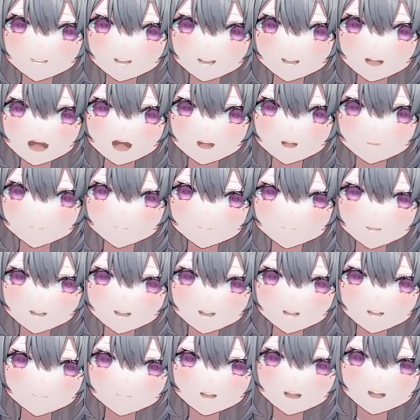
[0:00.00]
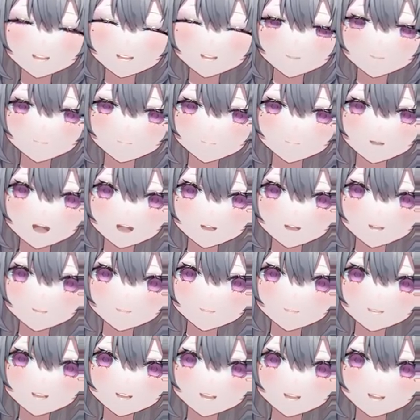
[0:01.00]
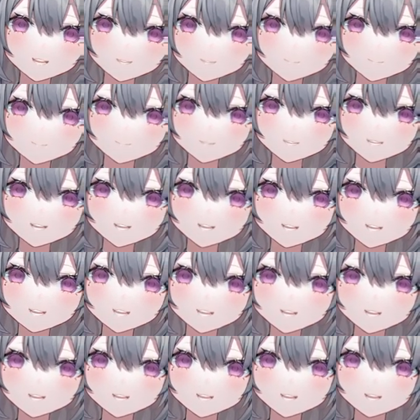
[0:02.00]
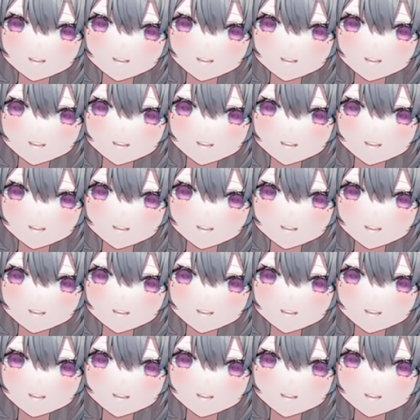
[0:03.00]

Junar. I'm playing my little Peggle game. Peggle?